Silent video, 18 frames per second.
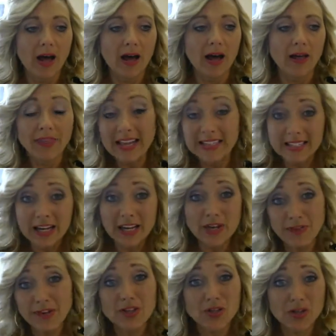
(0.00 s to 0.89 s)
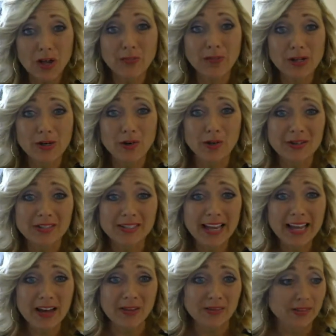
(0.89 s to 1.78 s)
that's how you finish company quarter
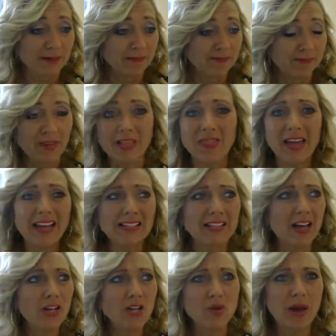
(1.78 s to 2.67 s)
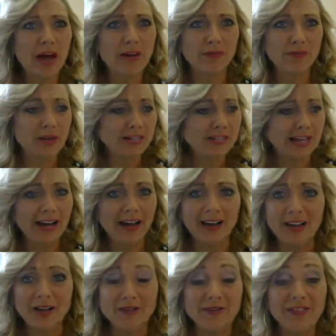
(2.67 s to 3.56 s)
sales. That's how you have
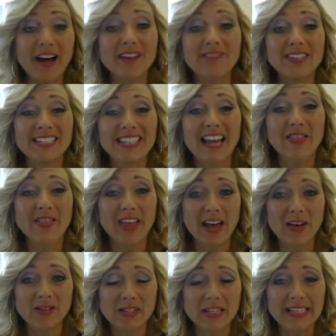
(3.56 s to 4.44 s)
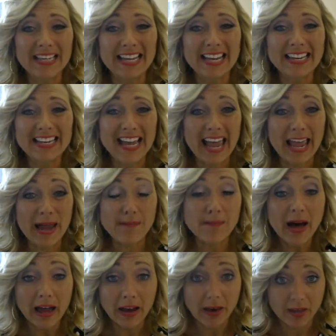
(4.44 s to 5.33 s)
retail of 5,000 to 10,000 in a
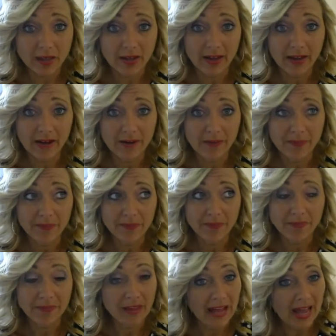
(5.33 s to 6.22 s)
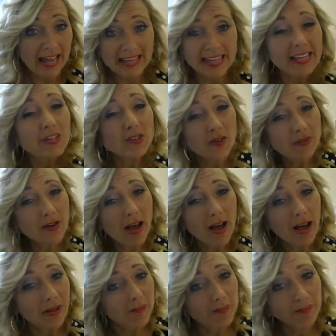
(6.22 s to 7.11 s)
month. I kid you
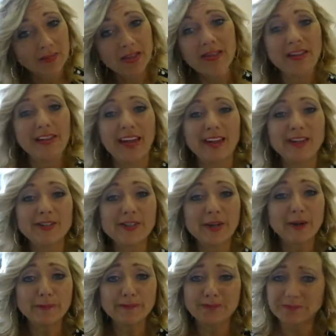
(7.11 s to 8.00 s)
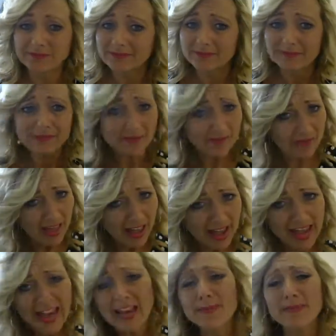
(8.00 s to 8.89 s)
not. And so
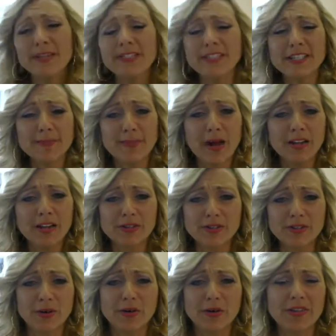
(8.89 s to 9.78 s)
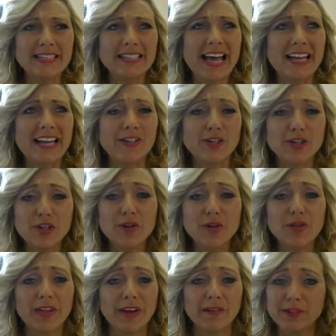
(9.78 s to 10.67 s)
I had a business sponsor. Dorothy's had
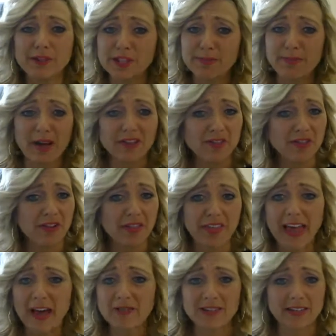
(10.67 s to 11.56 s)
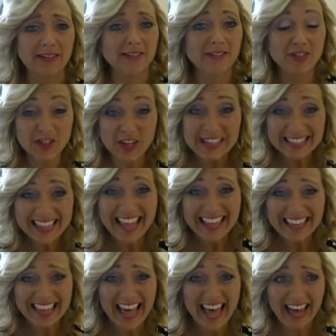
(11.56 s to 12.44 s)
2 that have just sponsored 1,000. Just
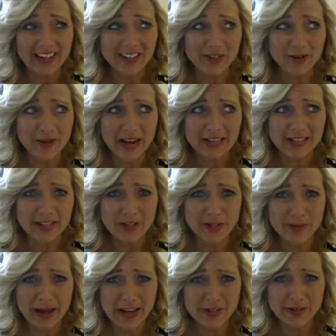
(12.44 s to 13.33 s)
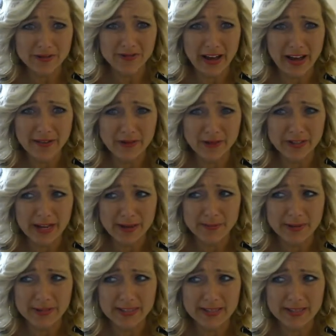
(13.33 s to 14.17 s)
like that. You guys, can you imagine 5 or 10